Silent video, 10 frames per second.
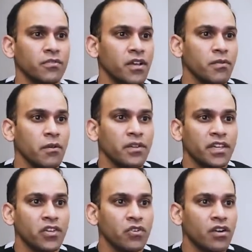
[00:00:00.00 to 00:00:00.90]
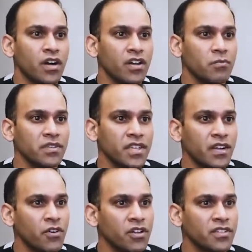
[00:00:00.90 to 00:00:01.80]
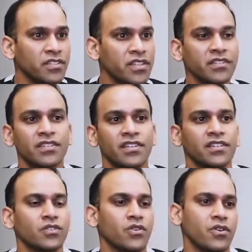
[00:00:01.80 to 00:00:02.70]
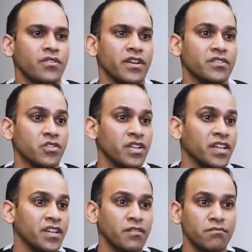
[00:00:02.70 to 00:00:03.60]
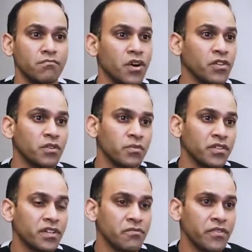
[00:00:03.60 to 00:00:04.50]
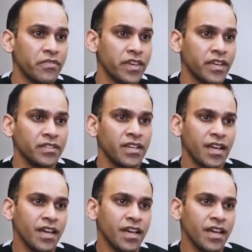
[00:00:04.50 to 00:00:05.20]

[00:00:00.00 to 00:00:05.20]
they'll be able to cure 100% of all diseases, or there's treating multiple different things,